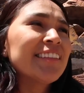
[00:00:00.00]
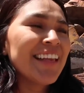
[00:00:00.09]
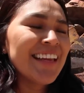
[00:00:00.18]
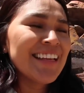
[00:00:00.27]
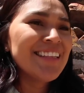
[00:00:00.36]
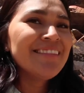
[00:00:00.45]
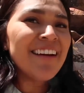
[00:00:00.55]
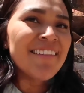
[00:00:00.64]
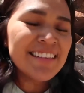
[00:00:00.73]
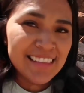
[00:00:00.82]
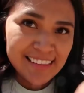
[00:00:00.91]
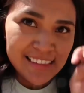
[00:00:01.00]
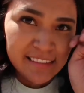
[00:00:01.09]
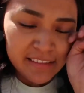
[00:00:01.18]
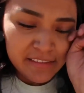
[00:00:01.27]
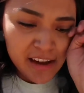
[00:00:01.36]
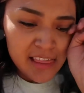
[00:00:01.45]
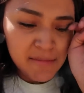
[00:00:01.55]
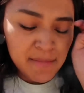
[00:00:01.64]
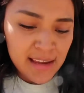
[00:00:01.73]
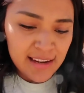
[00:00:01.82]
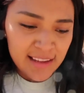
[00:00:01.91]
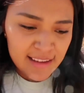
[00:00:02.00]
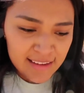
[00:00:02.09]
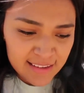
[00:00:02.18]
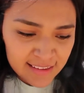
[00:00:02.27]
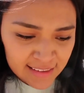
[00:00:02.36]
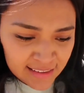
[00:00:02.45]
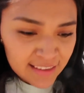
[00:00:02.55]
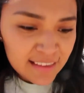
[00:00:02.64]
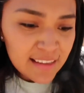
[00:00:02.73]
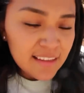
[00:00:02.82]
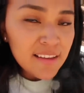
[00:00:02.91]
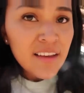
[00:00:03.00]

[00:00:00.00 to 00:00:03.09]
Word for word: maybe two hours later, we finally made it. 47 minutes.